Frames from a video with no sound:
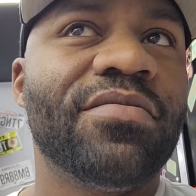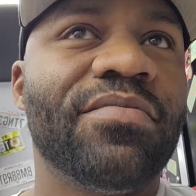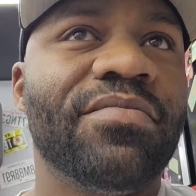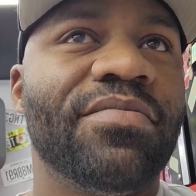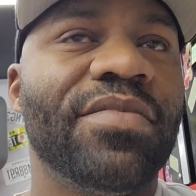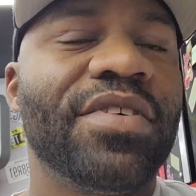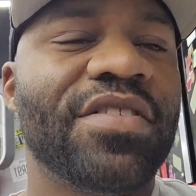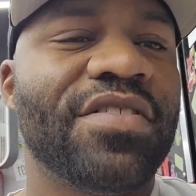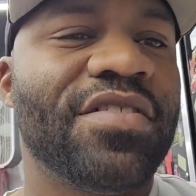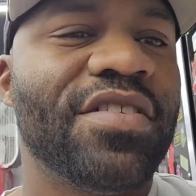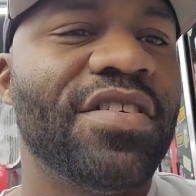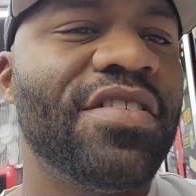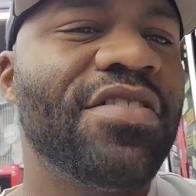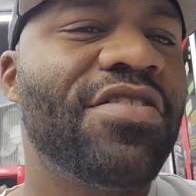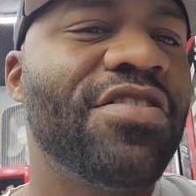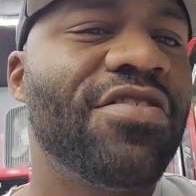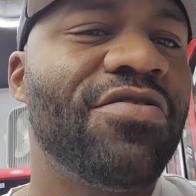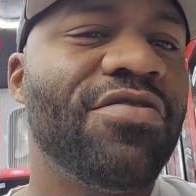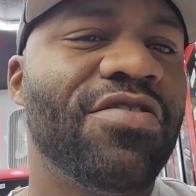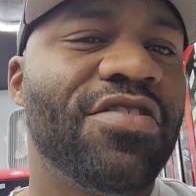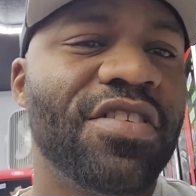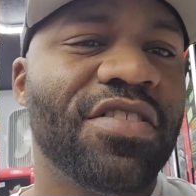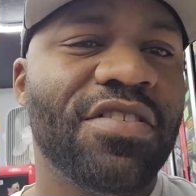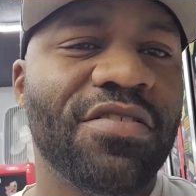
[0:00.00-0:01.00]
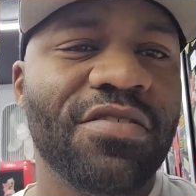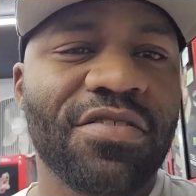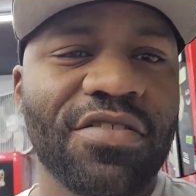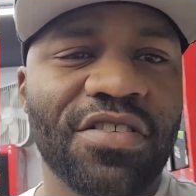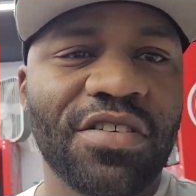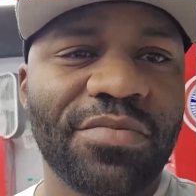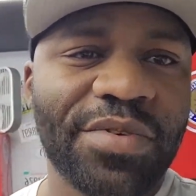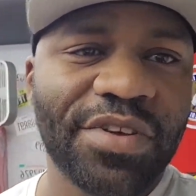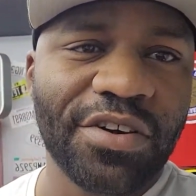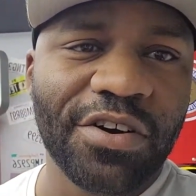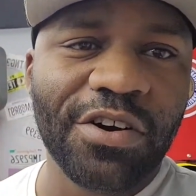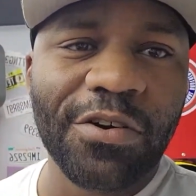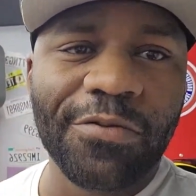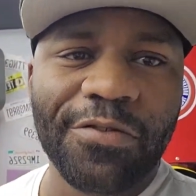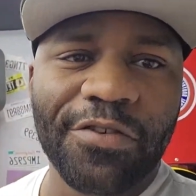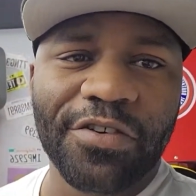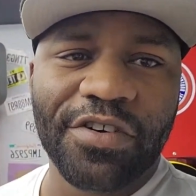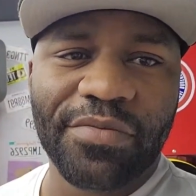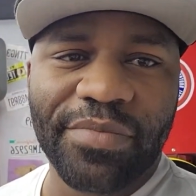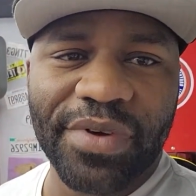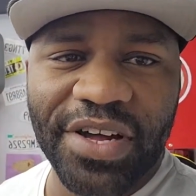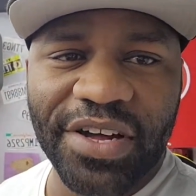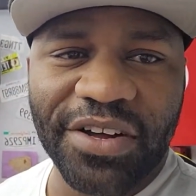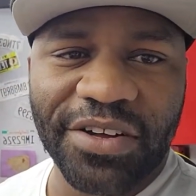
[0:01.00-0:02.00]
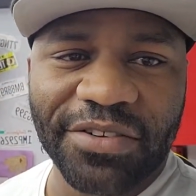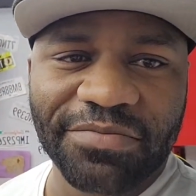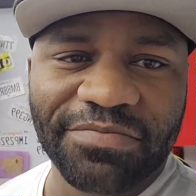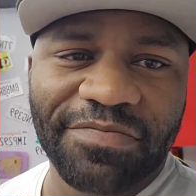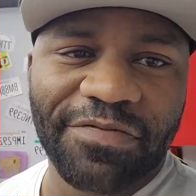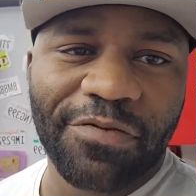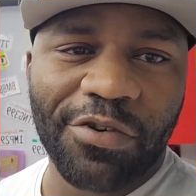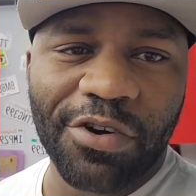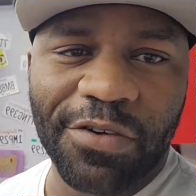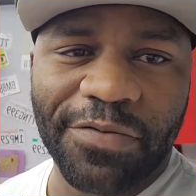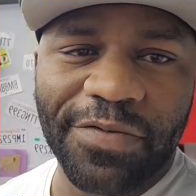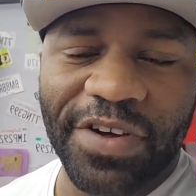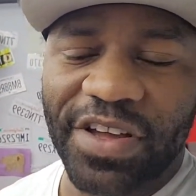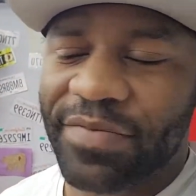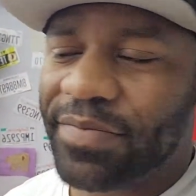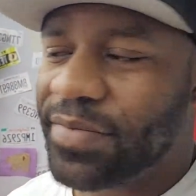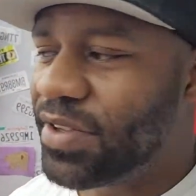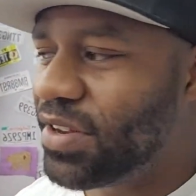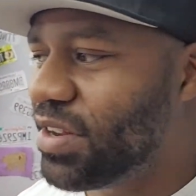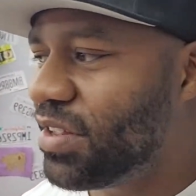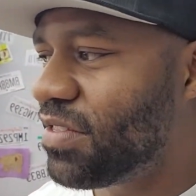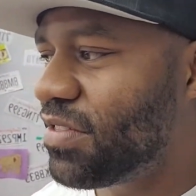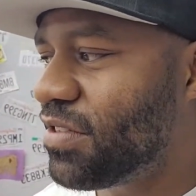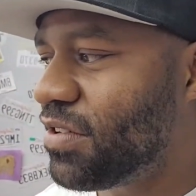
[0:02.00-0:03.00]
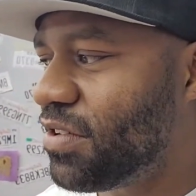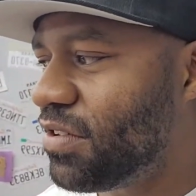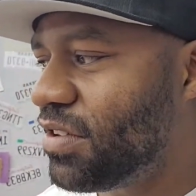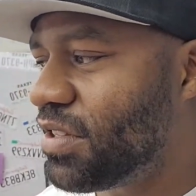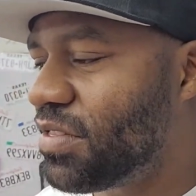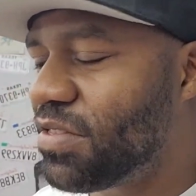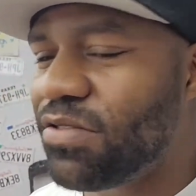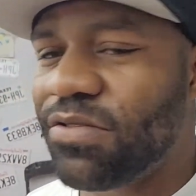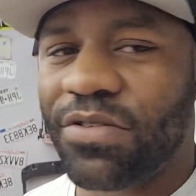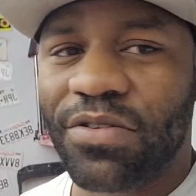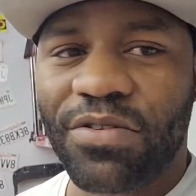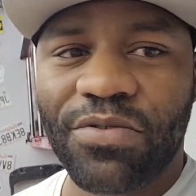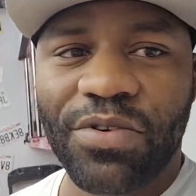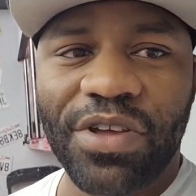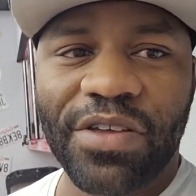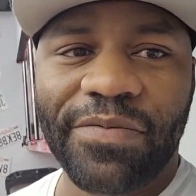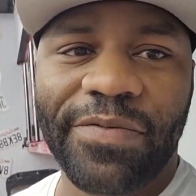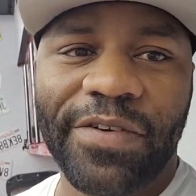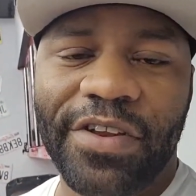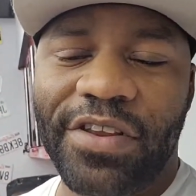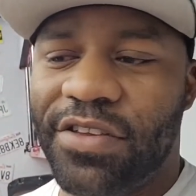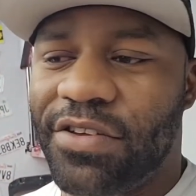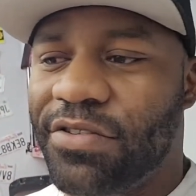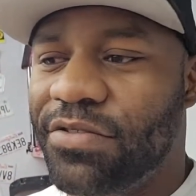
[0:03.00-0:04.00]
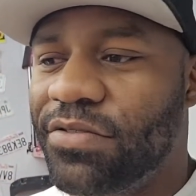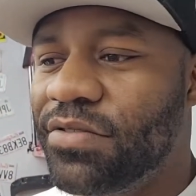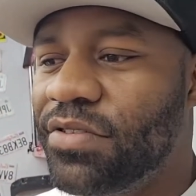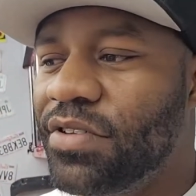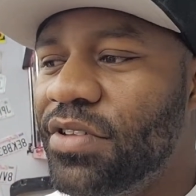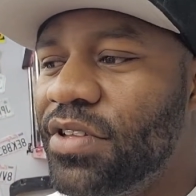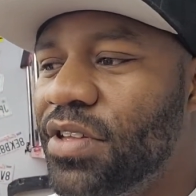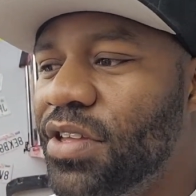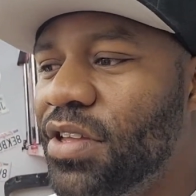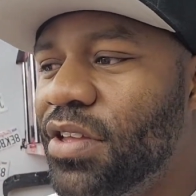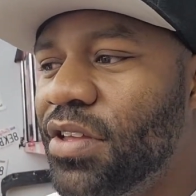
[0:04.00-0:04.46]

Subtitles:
my son's jiu-jitsu is going to be over in about 45 minutes, so let's do a quick video